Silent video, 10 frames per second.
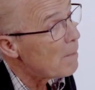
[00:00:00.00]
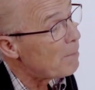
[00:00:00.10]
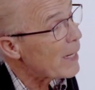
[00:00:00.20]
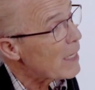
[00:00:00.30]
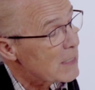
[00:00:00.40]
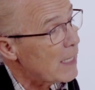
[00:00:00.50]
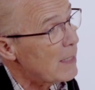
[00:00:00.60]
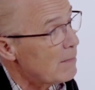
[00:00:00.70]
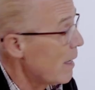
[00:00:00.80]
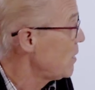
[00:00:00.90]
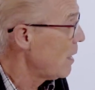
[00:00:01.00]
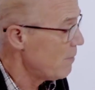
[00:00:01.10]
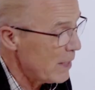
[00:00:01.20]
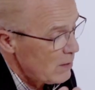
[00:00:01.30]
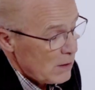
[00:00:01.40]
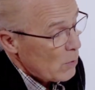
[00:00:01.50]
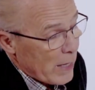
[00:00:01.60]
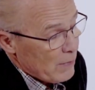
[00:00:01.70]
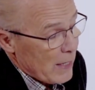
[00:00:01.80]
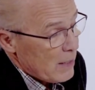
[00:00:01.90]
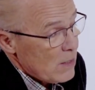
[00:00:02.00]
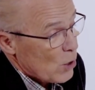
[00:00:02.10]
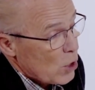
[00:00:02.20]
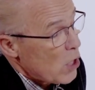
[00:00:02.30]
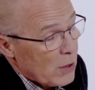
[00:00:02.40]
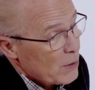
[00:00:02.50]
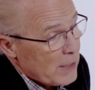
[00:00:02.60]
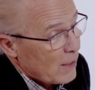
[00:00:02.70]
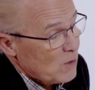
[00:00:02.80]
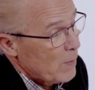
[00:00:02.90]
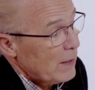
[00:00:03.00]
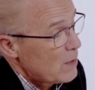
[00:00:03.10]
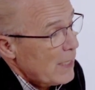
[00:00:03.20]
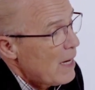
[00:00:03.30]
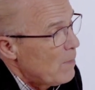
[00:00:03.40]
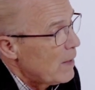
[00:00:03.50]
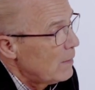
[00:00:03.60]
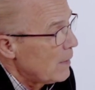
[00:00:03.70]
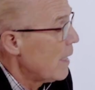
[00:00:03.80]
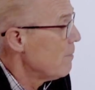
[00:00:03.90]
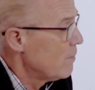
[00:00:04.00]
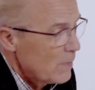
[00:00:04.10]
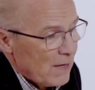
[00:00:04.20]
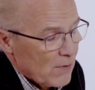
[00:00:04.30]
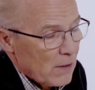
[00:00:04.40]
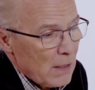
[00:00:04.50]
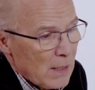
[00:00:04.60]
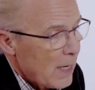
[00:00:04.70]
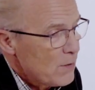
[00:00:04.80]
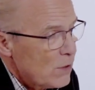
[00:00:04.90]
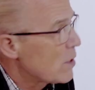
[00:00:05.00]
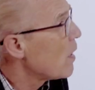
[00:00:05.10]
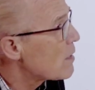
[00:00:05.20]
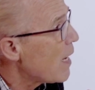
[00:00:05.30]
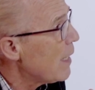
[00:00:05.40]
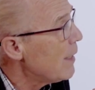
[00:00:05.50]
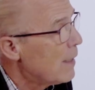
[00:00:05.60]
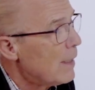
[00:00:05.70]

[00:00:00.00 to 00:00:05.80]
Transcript: But I say that's the way I would either call or text Bill and say, hey, Bill, I'm Dave Currie. I just saw Sally.